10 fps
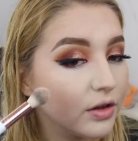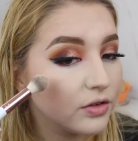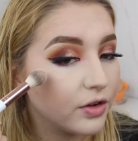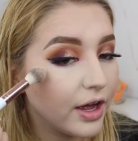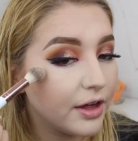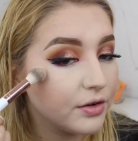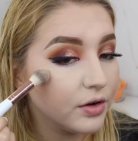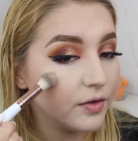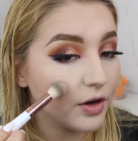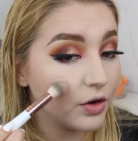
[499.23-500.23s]
So yeah, I don't
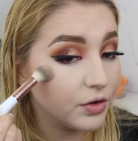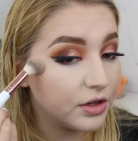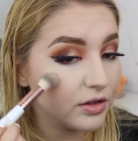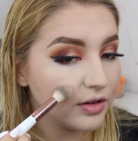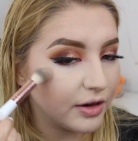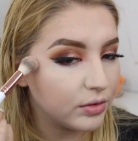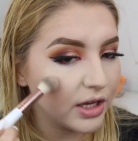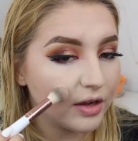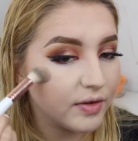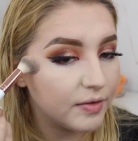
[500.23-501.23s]
know if y'all know this. I don't
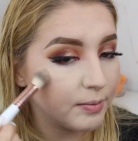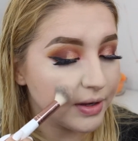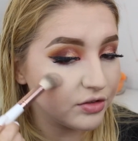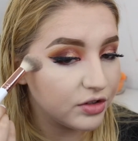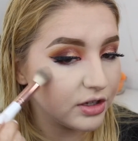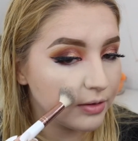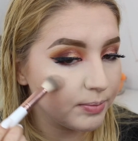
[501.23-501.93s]
think I've ever mentioned it,